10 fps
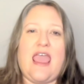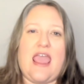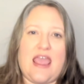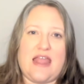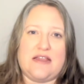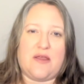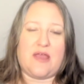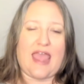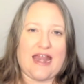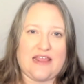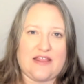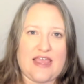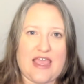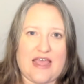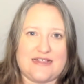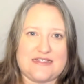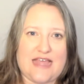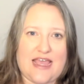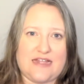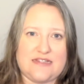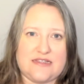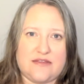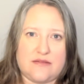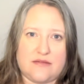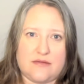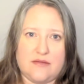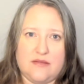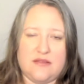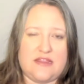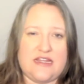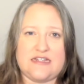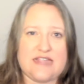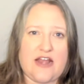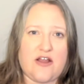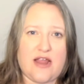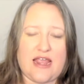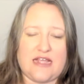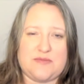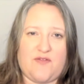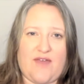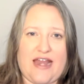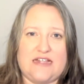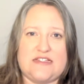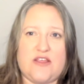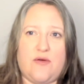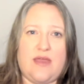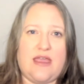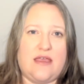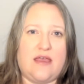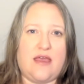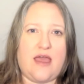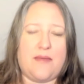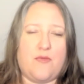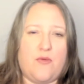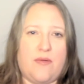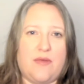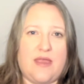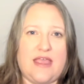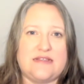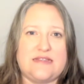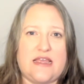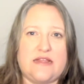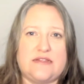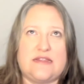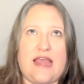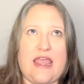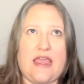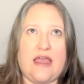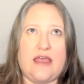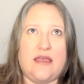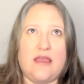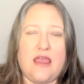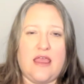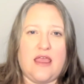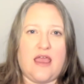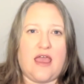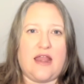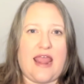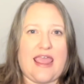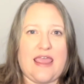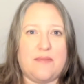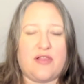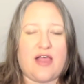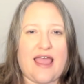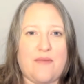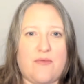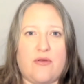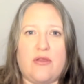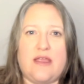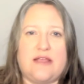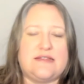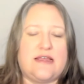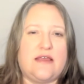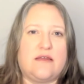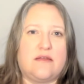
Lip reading: and anything else that the designer has provided. So is it like an 8-ply wool? Is it,